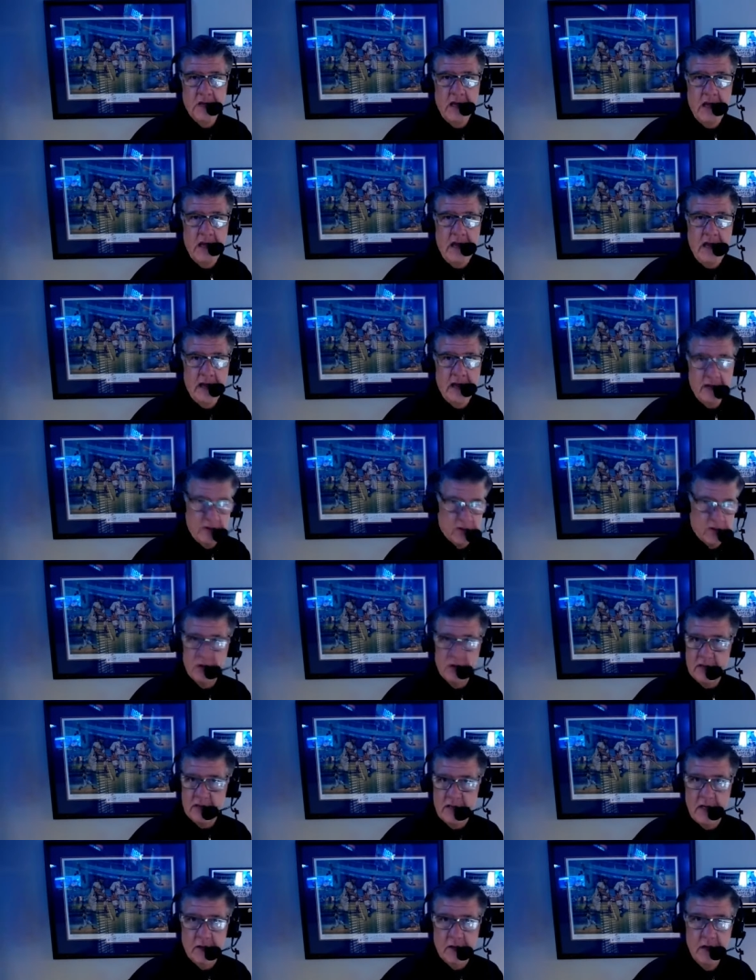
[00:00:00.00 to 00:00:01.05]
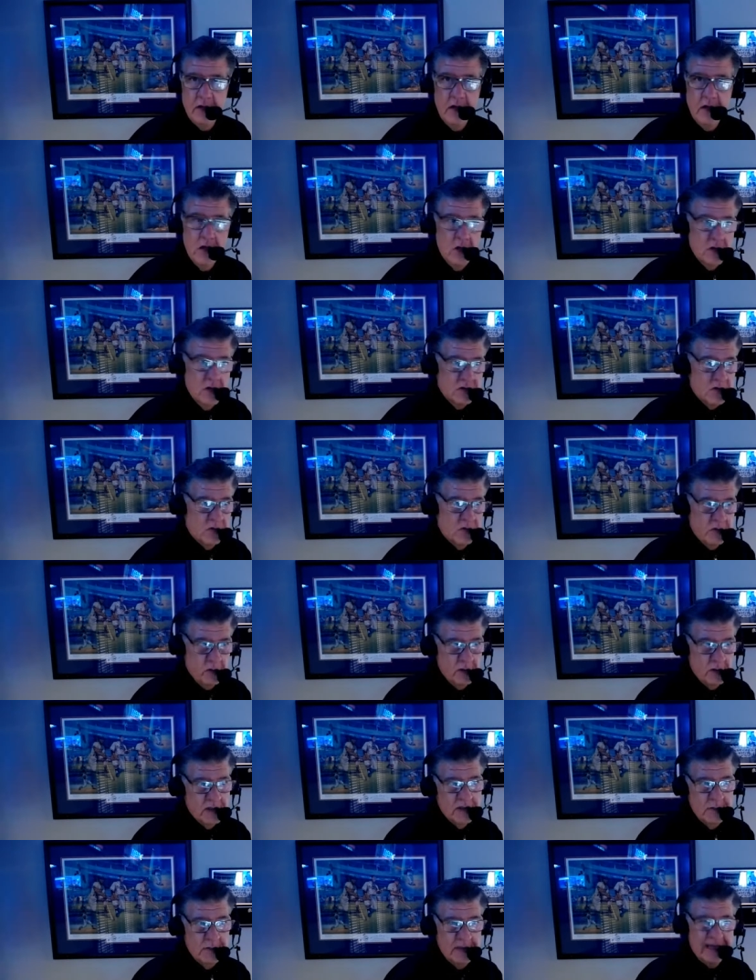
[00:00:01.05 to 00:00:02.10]
and he turned it down. So if you
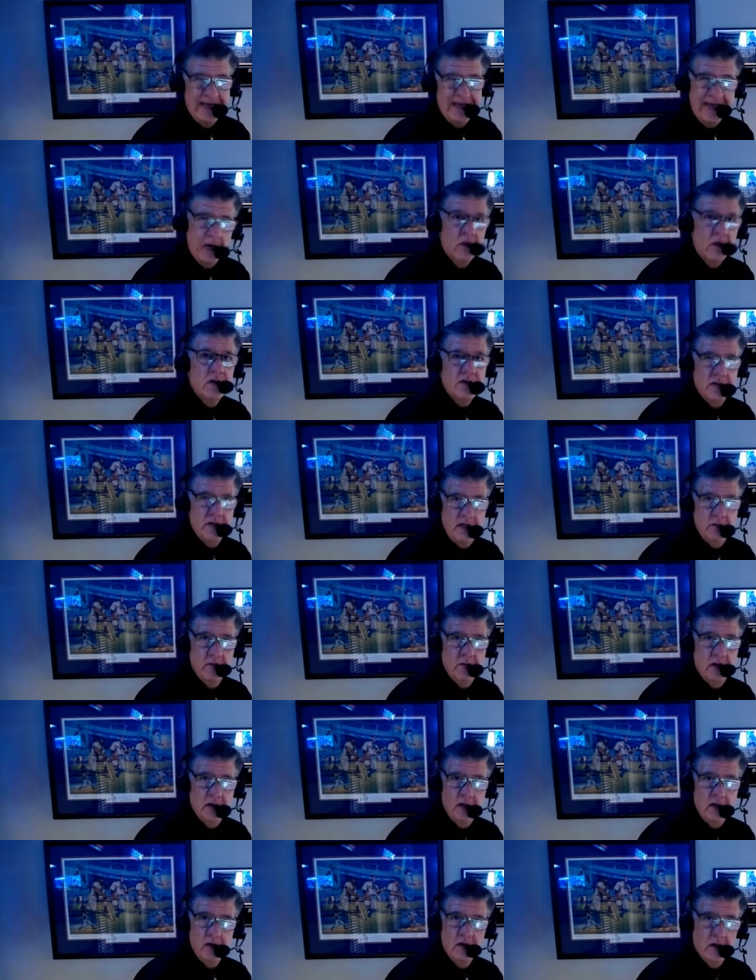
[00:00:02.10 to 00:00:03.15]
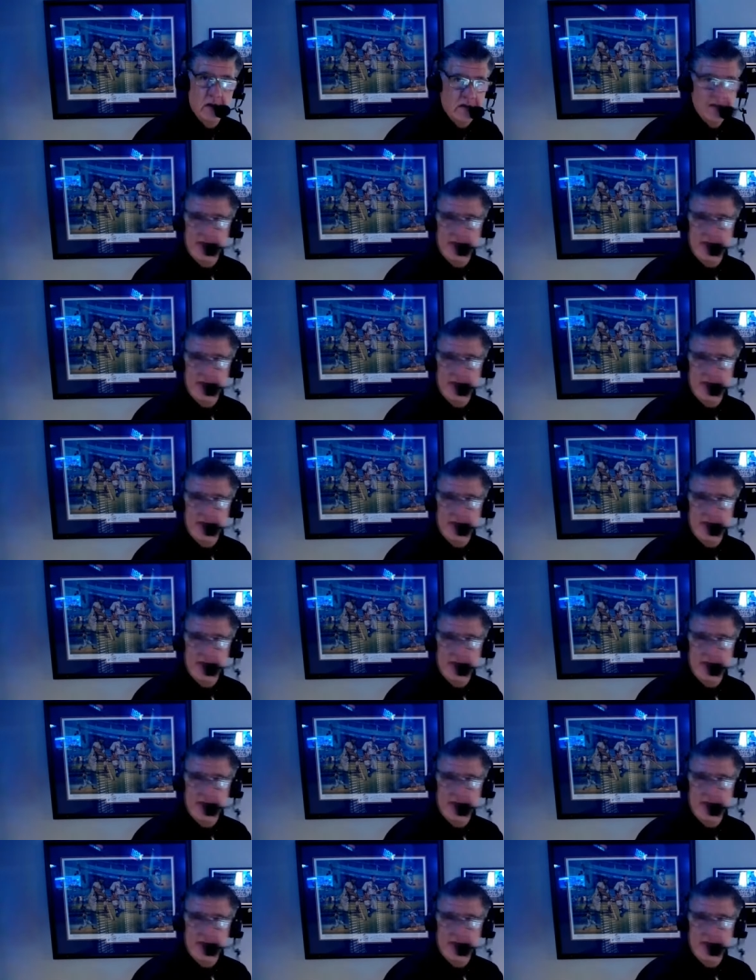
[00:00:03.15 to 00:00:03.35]
look at some of the guaranteed money,